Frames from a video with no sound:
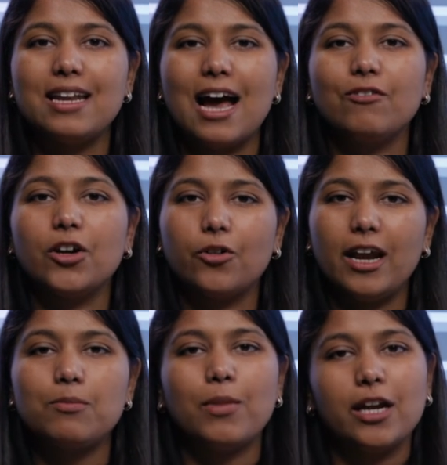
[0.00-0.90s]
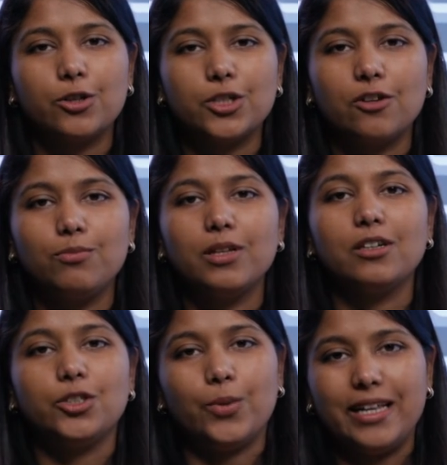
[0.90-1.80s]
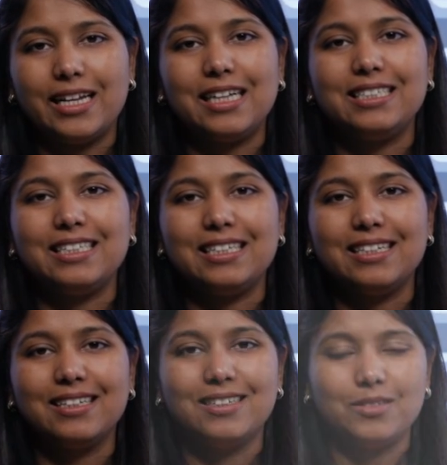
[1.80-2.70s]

and have a great Microsoft Build 2019.